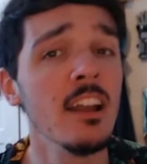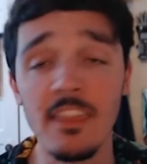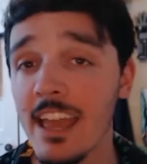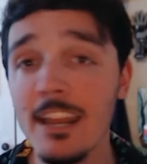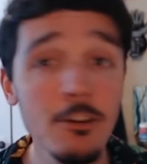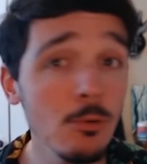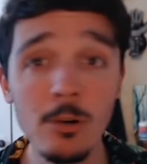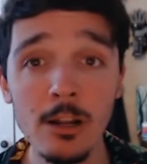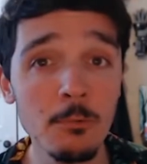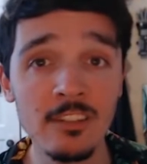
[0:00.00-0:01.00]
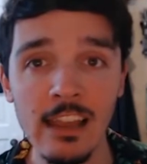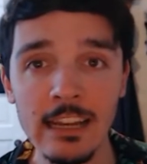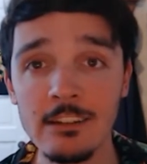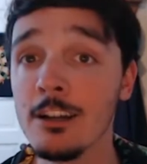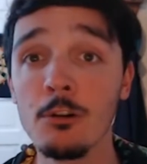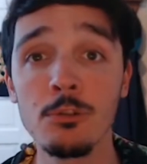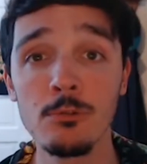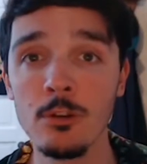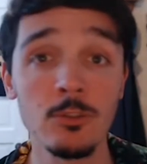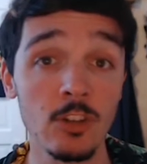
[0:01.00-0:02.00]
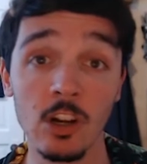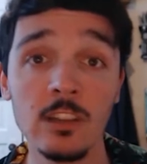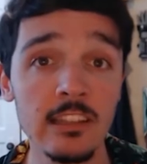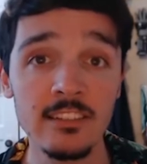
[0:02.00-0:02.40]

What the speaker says: They knew what it was like to go through those early